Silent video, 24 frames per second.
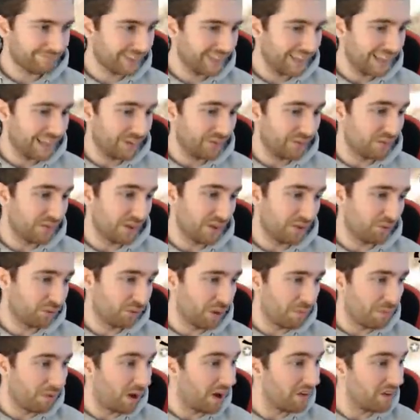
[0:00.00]
that was that was where
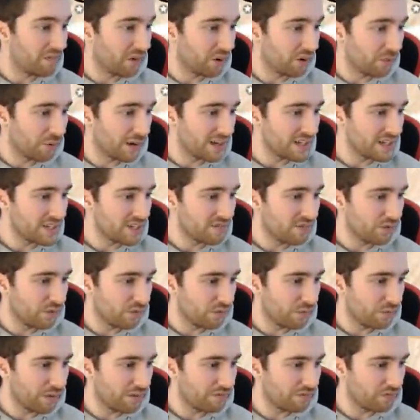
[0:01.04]
my vote went did for
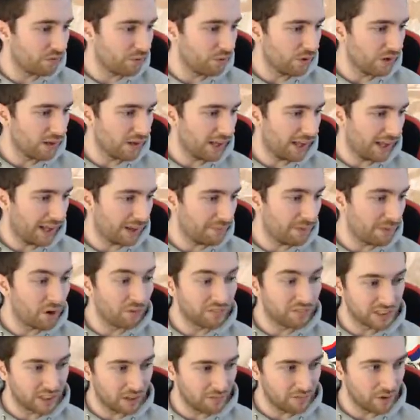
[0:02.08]
went for. Um, and
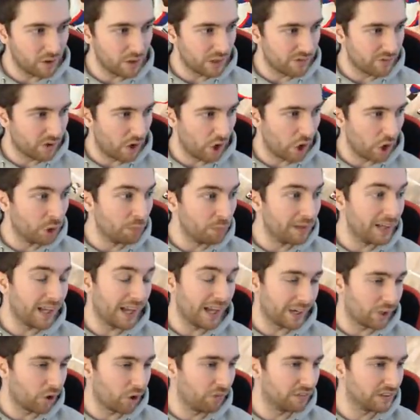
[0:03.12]
obviously I voted for Obi,
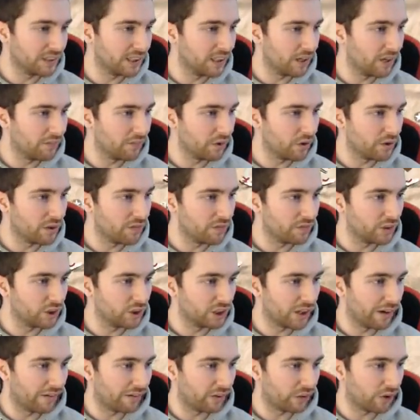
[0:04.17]
and obviously I voted for
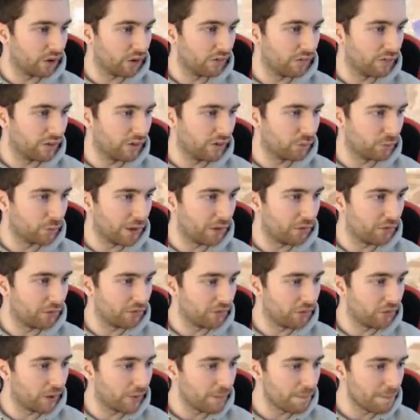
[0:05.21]
Jarrett Culver as well.
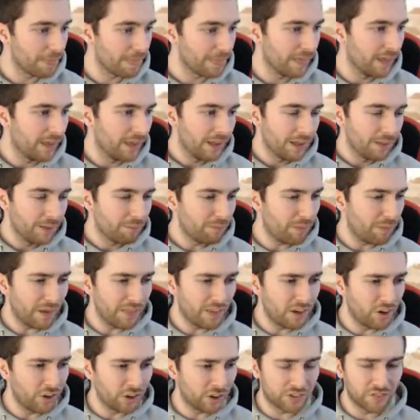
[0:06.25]
So by the looks